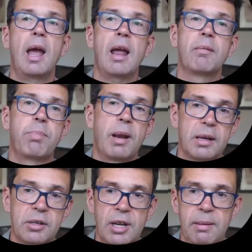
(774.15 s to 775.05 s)
and
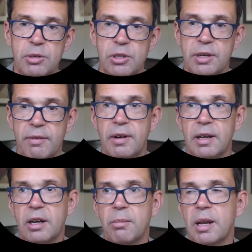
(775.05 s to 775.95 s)
playing teams, you're definitely
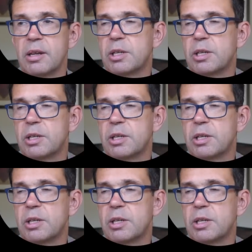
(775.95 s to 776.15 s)
going to make.